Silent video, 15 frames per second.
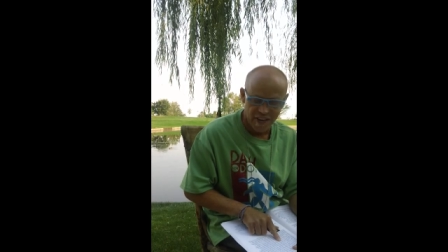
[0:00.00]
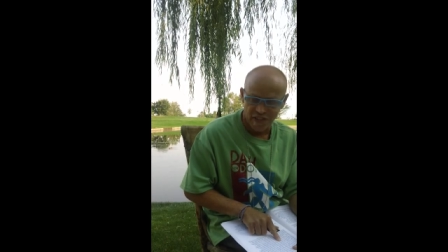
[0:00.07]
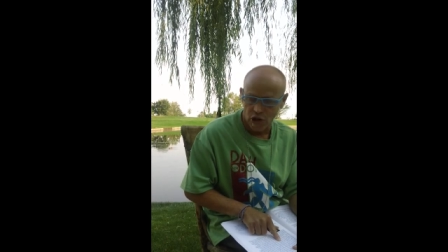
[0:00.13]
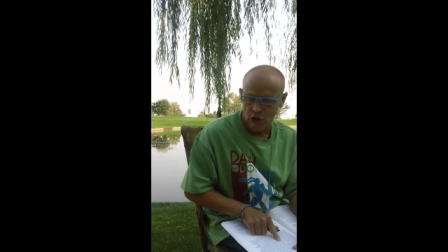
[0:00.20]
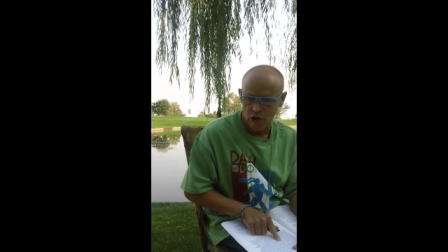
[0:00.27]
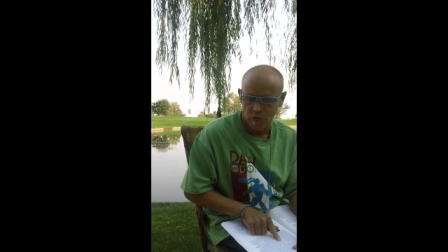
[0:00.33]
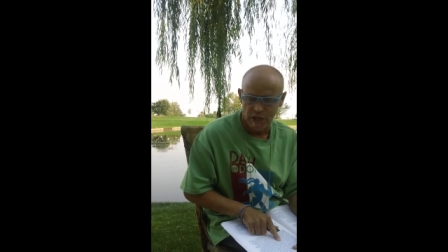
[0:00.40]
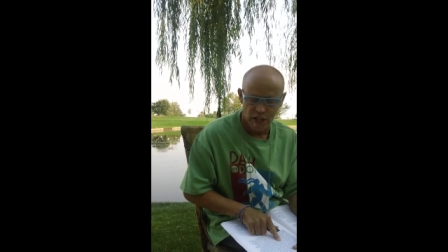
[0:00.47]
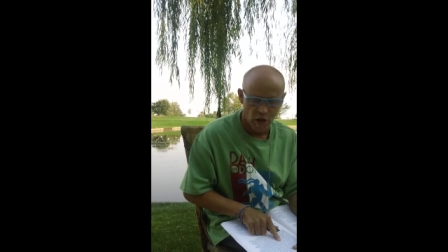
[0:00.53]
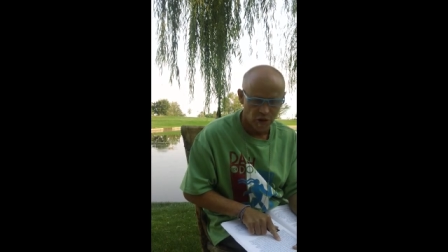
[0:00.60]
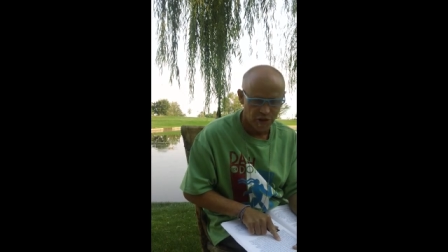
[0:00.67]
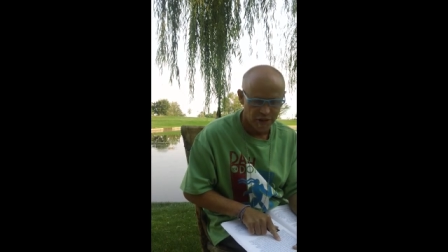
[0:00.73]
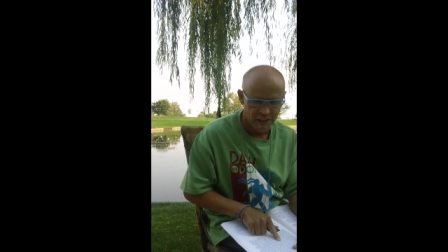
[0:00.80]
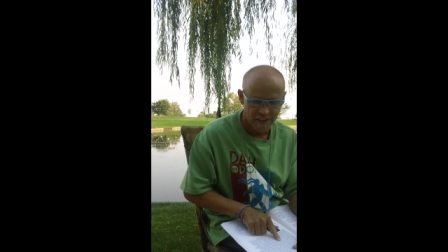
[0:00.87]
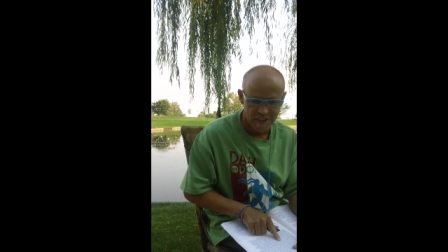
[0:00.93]
Of course, we know
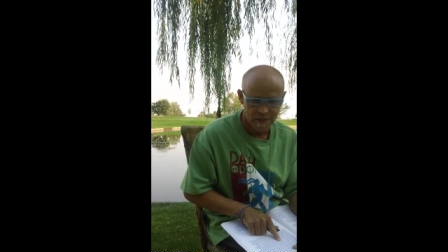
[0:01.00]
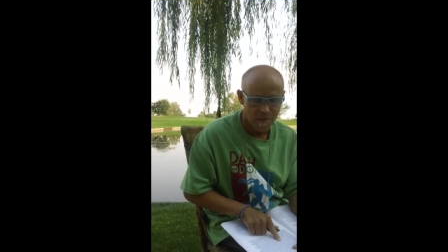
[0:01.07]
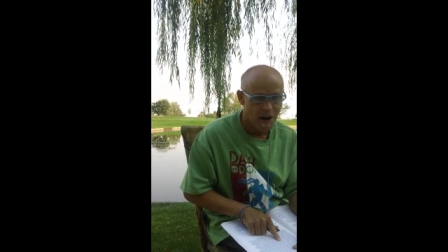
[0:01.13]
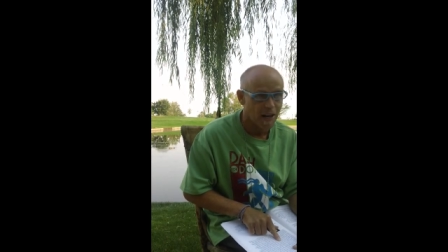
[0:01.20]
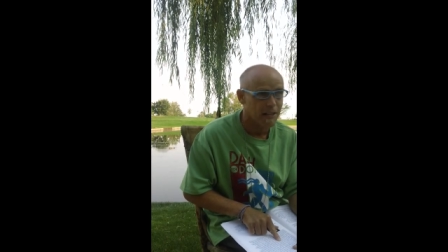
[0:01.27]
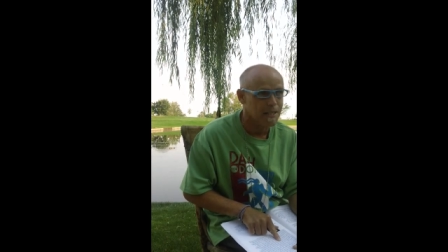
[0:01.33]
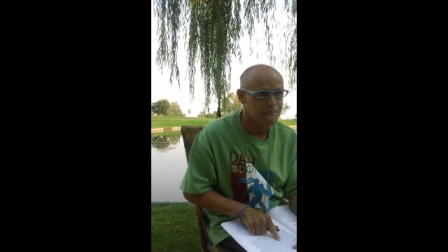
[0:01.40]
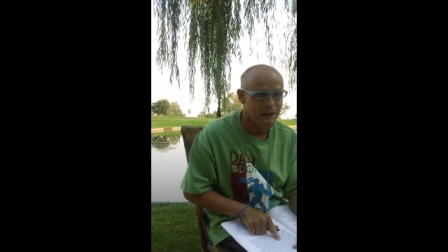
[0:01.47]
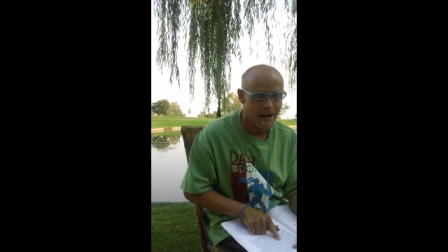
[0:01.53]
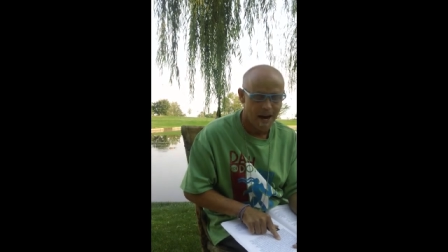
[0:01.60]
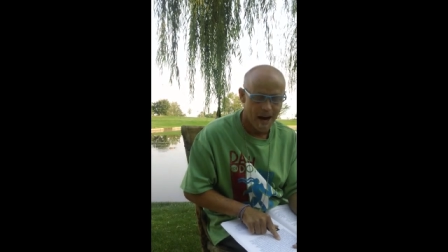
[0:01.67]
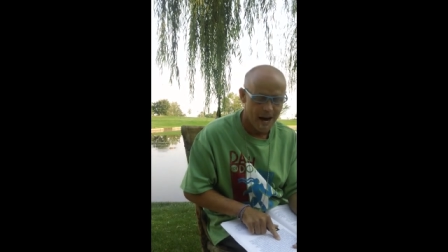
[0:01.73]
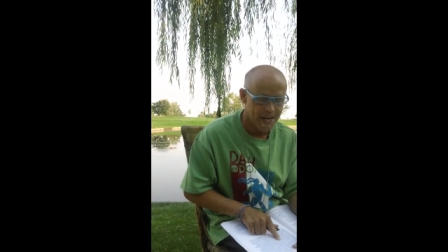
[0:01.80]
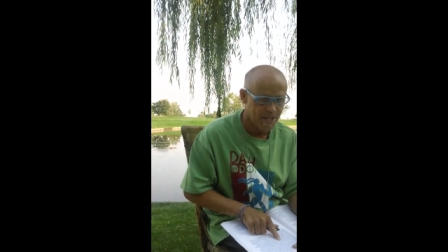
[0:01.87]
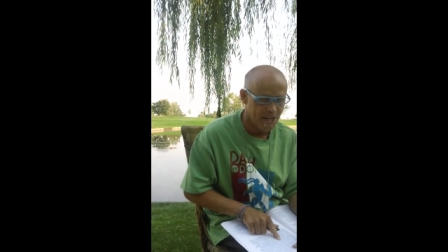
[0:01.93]
the derivatives market has been
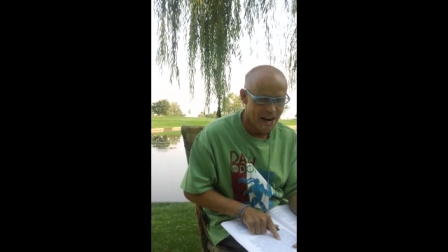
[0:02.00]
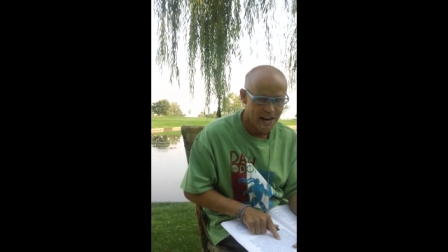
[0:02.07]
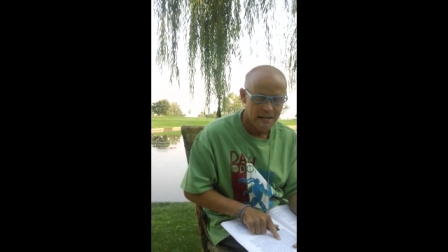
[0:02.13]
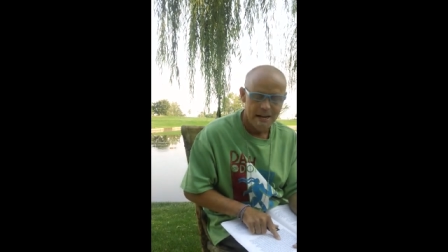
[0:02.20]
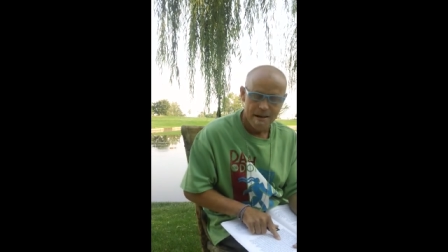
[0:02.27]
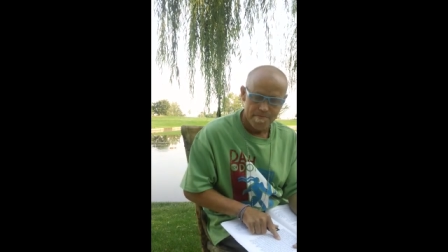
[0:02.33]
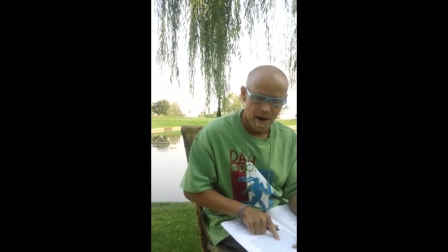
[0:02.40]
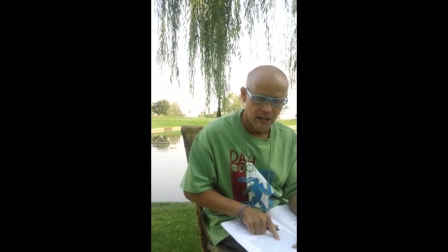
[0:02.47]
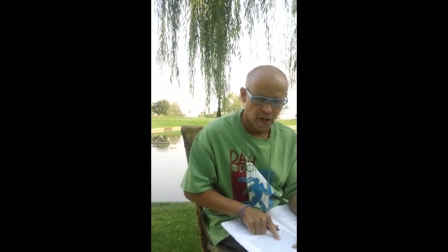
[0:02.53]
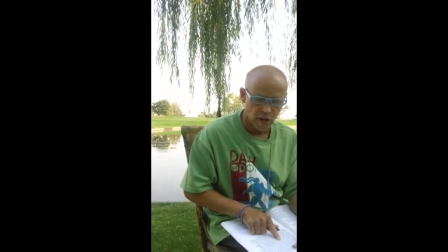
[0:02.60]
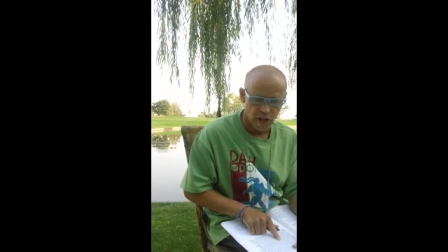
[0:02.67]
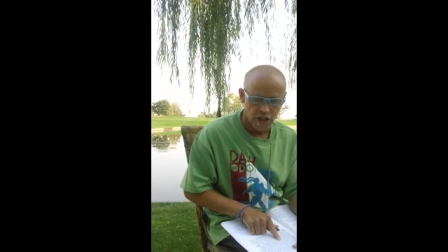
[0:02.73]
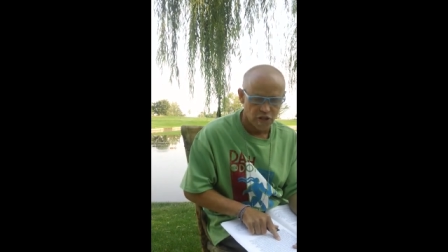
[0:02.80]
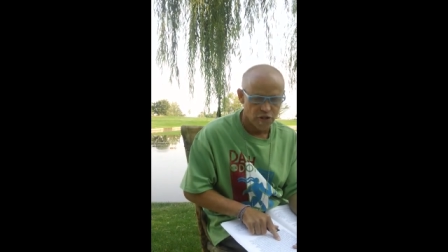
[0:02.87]
hijacked by crooks.